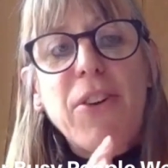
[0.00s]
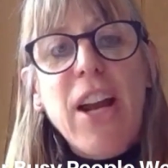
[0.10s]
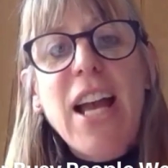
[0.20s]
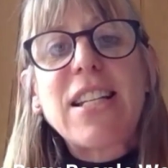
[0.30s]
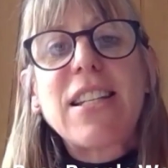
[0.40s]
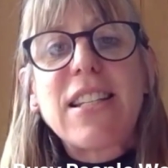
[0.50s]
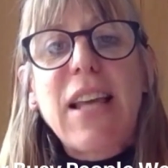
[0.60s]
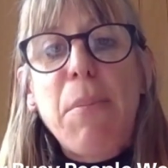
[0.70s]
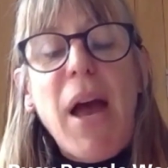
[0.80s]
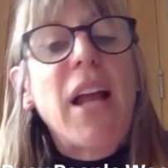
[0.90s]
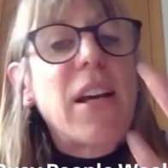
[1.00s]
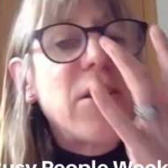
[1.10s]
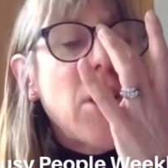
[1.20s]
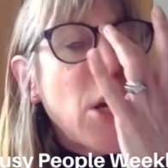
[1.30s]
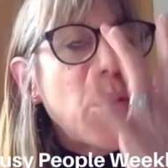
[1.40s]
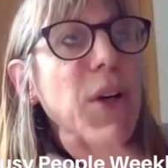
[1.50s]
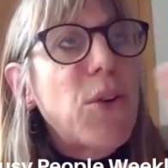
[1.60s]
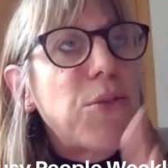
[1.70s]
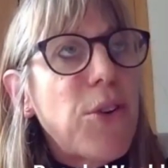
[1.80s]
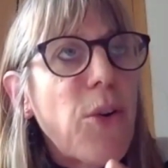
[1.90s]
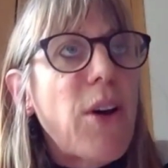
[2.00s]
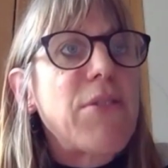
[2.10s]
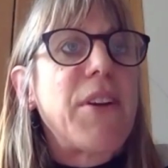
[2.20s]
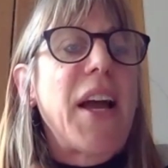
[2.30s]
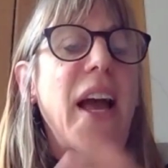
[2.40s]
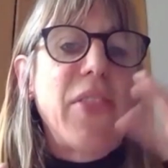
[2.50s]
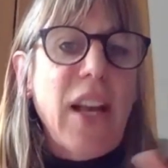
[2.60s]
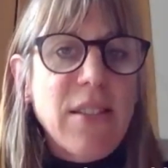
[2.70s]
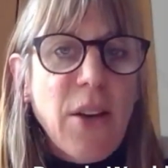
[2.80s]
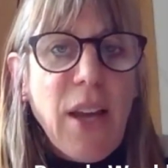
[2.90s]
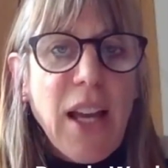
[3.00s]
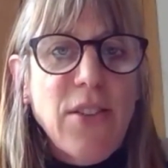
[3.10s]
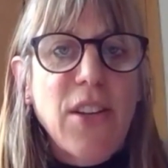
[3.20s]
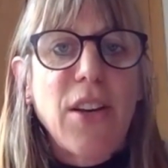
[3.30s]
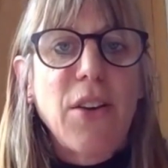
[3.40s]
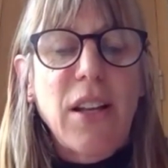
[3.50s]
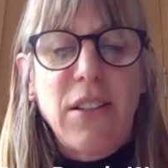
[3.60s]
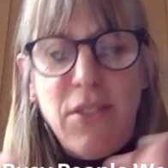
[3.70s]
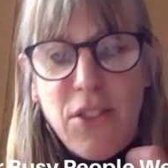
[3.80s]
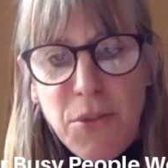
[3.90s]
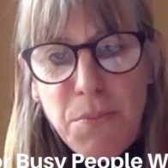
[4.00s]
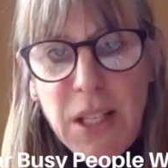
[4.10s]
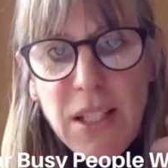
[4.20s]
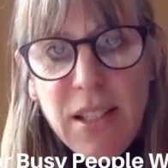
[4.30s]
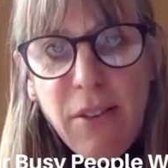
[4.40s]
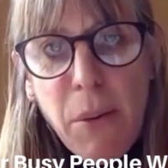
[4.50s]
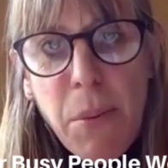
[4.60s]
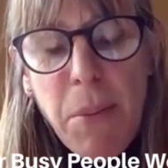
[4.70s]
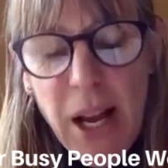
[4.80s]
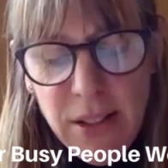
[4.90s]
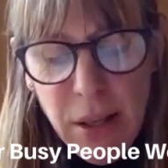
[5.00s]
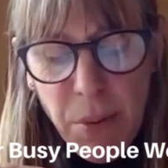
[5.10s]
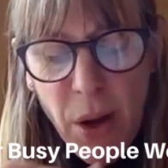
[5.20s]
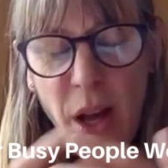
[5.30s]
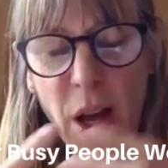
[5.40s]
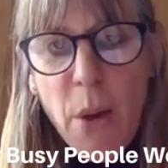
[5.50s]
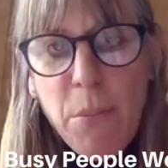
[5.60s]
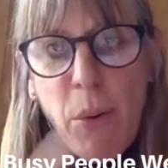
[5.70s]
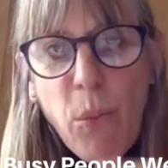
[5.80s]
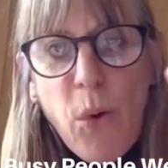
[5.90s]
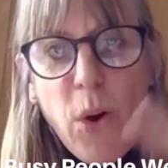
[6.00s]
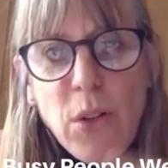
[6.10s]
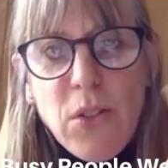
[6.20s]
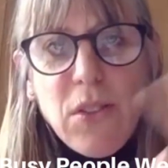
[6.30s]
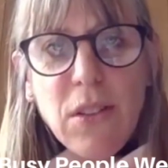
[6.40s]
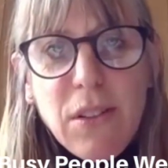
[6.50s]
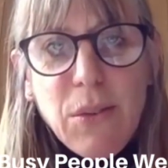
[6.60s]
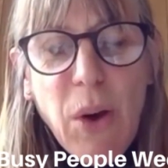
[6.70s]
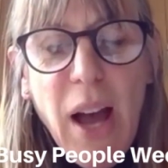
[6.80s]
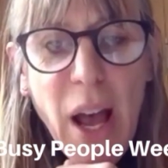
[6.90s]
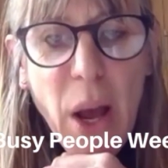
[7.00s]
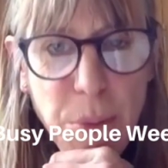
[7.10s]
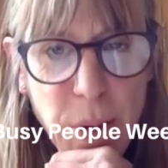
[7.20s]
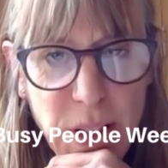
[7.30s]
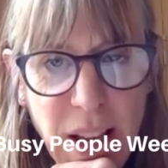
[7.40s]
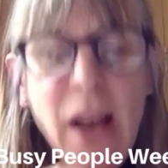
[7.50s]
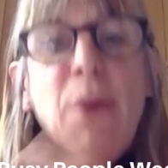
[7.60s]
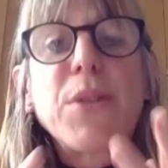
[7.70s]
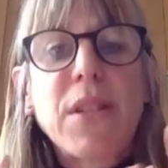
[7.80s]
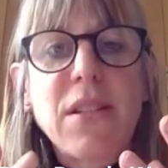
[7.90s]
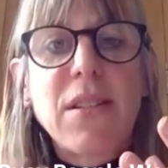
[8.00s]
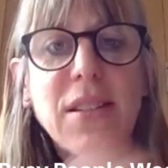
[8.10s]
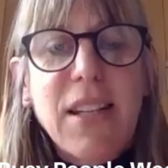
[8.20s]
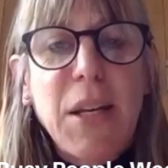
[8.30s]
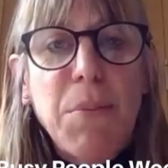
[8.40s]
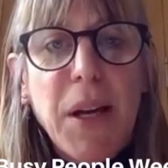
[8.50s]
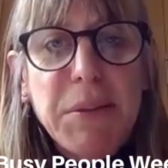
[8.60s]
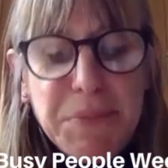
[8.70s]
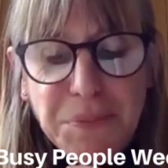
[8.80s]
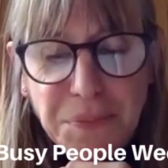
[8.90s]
Created this habit, and I know we all fall off it, and that's okay too, and you shouldn't beat yourself up about it, but what helps us keep it?